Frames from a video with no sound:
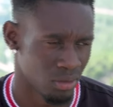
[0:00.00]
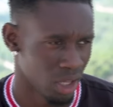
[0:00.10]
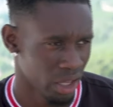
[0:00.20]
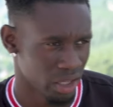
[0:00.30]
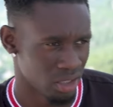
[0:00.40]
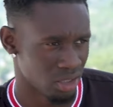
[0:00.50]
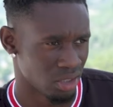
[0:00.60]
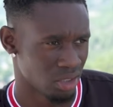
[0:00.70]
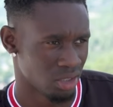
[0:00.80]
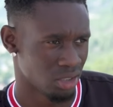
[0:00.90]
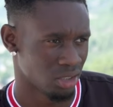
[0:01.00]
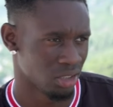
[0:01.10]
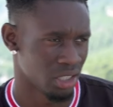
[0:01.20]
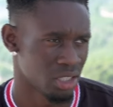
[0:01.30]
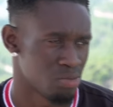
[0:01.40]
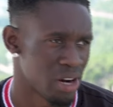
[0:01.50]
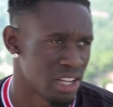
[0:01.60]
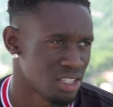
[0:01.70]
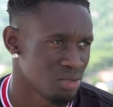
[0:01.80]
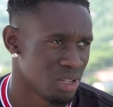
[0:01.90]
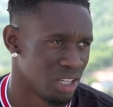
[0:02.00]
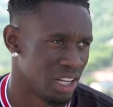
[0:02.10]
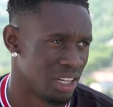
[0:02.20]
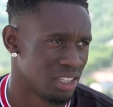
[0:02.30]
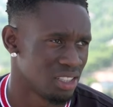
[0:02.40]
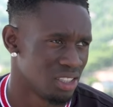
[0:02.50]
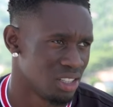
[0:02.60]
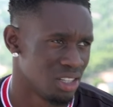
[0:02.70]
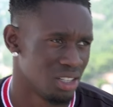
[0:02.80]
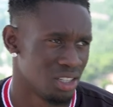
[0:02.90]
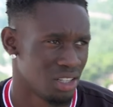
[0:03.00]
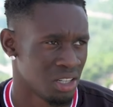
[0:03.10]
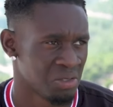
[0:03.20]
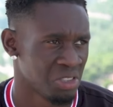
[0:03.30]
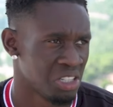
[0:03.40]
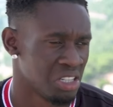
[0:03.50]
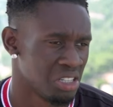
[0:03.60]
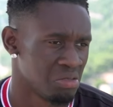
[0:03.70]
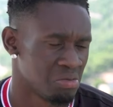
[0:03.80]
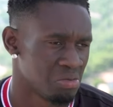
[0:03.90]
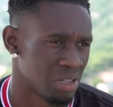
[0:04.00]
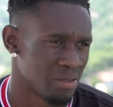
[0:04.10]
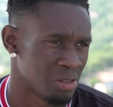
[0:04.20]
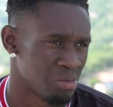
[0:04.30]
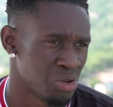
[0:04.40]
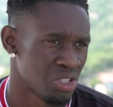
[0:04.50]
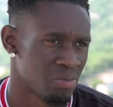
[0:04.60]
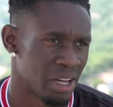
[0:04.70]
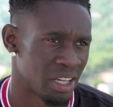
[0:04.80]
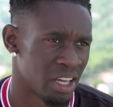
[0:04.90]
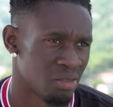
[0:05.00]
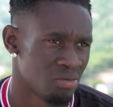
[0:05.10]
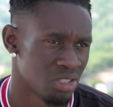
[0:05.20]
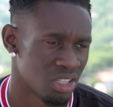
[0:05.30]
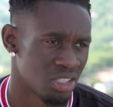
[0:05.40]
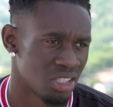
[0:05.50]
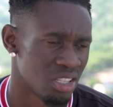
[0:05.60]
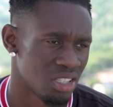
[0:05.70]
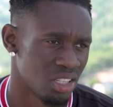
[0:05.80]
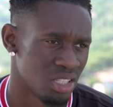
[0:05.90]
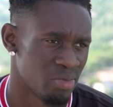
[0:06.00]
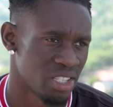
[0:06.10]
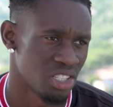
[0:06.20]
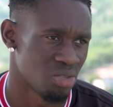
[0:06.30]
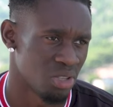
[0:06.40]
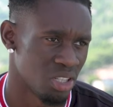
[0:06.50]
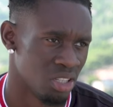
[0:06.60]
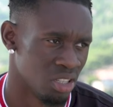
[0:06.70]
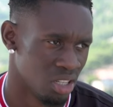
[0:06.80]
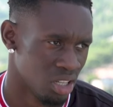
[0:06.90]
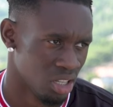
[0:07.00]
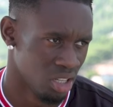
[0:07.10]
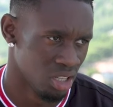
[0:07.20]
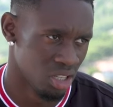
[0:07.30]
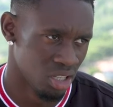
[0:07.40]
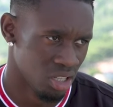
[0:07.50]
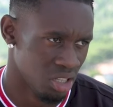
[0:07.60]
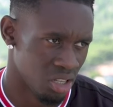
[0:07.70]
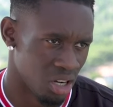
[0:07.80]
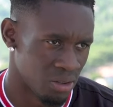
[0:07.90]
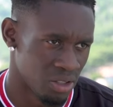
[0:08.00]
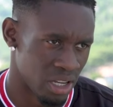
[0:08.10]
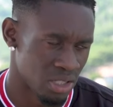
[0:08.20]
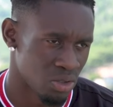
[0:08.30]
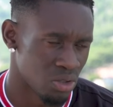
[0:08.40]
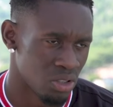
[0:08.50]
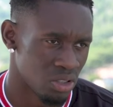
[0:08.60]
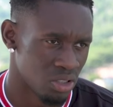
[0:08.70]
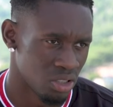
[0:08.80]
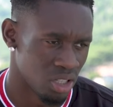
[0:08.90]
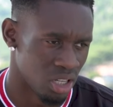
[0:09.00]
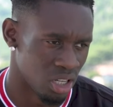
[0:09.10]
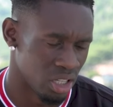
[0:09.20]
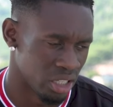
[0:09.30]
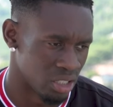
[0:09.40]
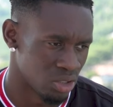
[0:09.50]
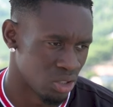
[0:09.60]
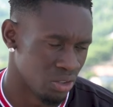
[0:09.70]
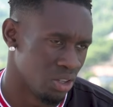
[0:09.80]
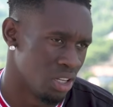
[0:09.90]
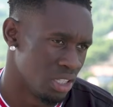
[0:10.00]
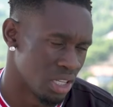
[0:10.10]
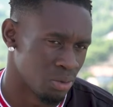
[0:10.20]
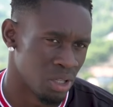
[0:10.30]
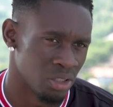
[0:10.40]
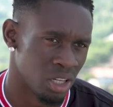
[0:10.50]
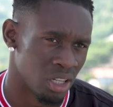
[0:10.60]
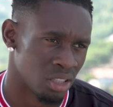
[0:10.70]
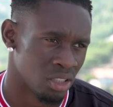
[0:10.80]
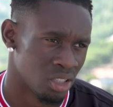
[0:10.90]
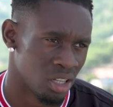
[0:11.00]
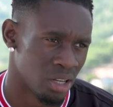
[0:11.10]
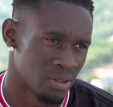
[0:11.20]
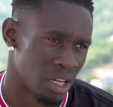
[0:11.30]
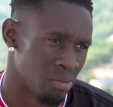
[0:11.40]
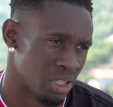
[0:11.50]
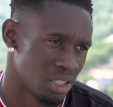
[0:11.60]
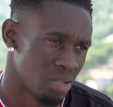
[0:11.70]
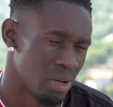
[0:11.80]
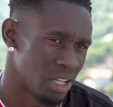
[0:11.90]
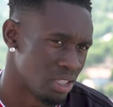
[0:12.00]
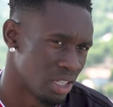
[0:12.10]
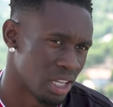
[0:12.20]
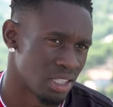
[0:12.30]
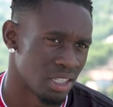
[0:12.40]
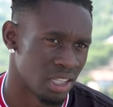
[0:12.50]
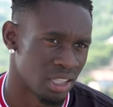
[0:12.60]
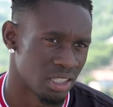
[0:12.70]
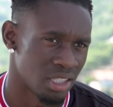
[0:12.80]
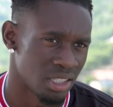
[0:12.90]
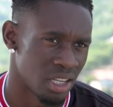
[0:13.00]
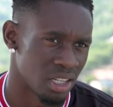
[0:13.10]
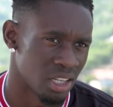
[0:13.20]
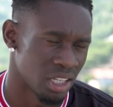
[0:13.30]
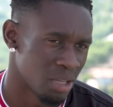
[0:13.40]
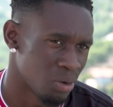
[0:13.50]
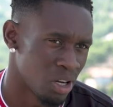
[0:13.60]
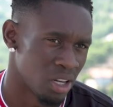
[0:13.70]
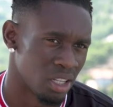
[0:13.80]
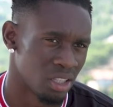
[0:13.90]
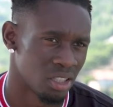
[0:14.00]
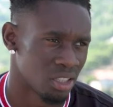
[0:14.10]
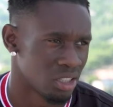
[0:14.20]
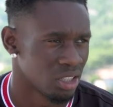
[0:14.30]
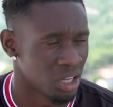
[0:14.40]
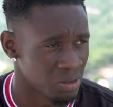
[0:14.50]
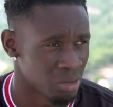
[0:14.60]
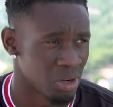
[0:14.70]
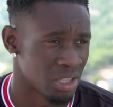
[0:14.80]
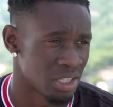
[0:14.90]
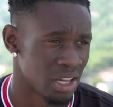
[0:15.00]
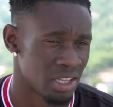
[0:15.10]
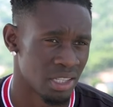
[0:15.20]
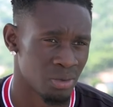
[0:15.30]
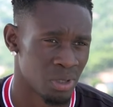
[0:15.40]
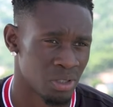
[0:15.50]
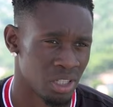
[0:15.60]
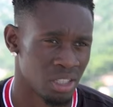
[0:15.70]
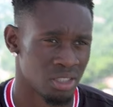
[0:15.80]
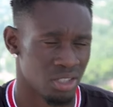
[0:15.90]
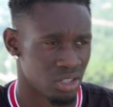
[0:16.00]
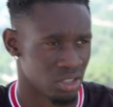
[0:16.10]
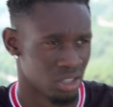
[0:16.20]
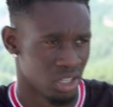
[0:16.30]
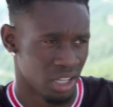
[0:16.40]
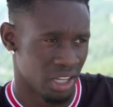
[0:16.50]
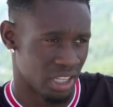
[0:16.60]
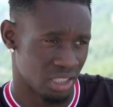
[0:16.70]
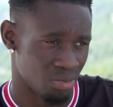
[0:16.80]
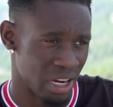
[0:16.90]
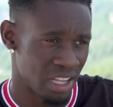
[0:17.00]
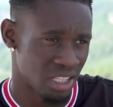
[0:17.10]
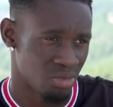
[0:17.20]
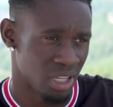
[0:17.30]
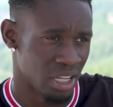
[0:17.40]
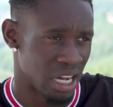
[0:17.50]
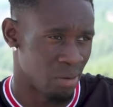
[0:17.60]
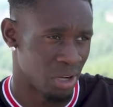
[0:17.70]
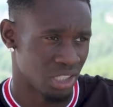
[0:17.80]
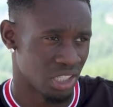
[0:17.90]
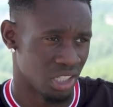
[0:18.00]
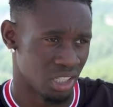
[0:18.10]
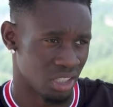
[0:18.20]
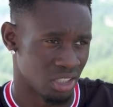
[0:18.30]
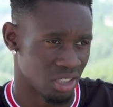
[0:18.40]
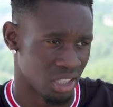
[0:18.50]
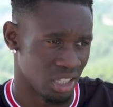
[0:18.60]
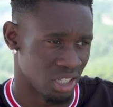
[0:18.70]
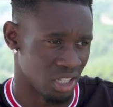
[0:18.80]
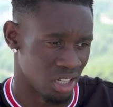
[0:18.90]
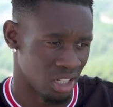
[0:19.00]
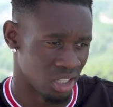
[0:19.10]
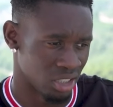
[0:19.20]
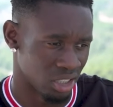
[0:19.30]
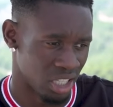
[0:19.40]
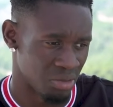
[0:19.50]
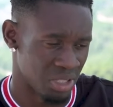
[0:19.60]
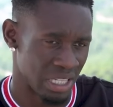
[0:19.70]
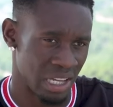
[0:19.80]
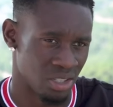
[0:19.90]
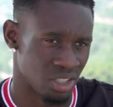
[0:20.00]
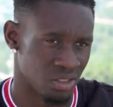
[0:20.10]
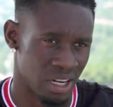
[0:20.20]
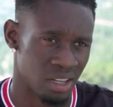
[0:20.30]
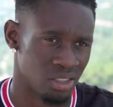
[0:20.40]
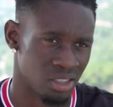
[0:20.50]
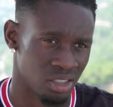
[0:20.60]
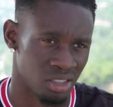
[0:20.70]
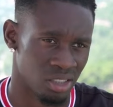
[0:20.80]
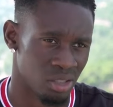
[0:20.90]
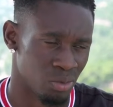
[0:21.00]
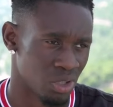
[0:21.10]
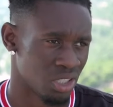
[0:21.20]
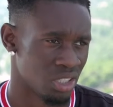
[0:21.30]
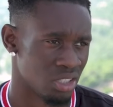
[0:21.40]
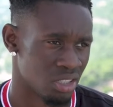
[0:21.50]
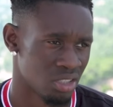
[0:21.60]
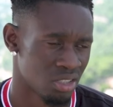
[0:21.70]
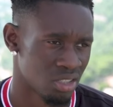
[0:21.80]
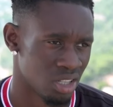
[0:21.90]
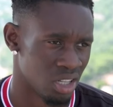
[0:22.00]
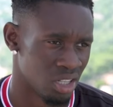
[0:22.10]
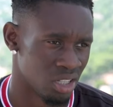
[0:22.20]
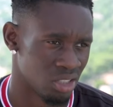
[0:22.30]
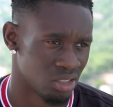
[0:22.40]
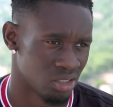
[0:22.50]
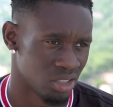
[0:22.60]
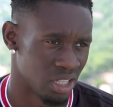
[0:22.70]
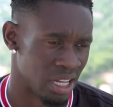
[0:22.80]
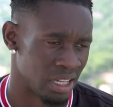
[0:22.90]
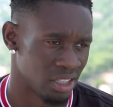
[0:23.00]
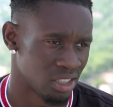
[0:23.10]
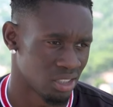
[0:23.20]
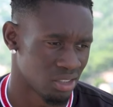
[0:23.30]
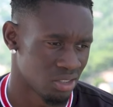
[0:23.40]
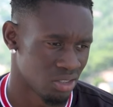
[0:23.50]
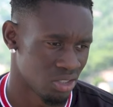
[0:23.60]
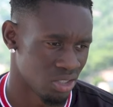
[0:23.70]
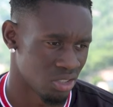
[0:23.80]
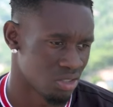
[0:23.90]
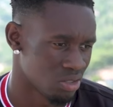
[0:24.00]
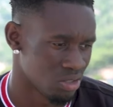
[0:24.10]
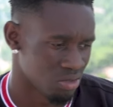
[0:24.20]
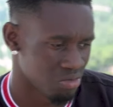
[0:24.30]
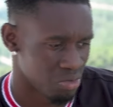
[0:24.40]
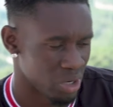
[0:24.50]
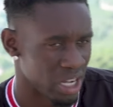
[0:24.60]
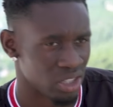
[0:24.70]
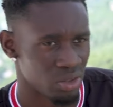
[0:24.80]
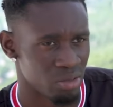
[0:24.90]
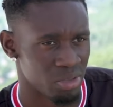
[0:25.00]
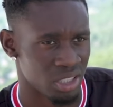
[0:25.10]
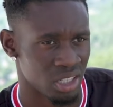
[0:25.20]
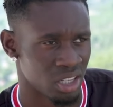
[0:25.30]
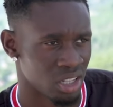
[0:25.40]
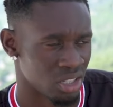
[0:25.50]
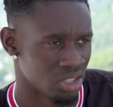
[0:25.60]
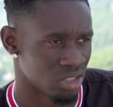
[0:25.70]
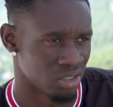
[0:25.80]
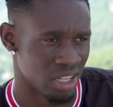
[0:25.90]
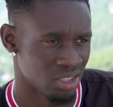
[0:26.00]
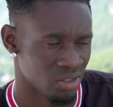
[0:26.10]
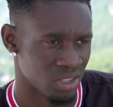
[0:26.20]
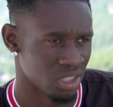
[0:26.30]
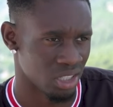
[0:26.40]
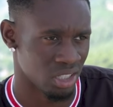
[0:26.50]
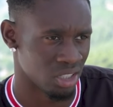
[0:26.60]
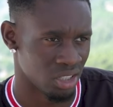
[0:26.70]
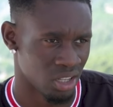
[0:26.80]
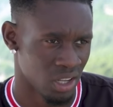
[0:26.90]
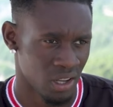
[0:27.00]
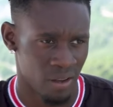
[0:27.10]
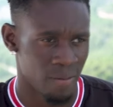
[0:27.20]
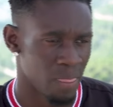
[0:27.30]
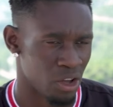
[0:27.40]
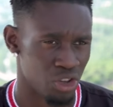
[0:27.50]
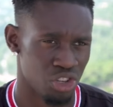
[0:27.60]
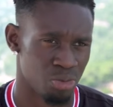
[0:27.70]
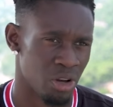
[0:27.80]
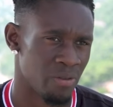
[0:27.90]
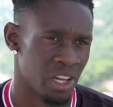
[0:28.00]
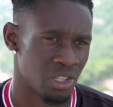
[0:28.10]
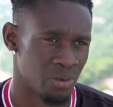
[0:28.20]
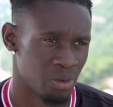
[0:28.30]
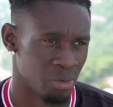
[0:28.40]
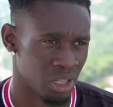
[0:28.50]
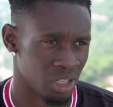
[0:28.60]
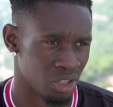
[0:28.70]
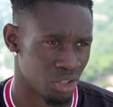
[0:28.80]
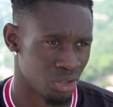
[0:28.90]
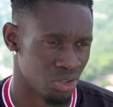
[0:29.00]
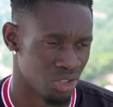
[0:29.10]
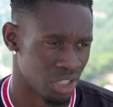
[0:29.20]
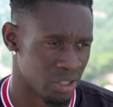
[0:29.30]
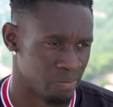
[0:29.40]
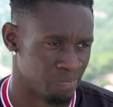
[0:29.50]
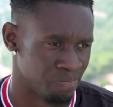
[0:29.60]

Yeah, he surprises me. Like, after, I think, most of my games this season, he's messaged me after I scored against Lorient. He said, well done. After I missed the pens against Nice, he said, keep going. After Marseille, he said, well done. So it surprises me how much he keeps his eyes on the ground and watches, like, just what I do in particular. So that's obviously a huge motivation for me and a huge...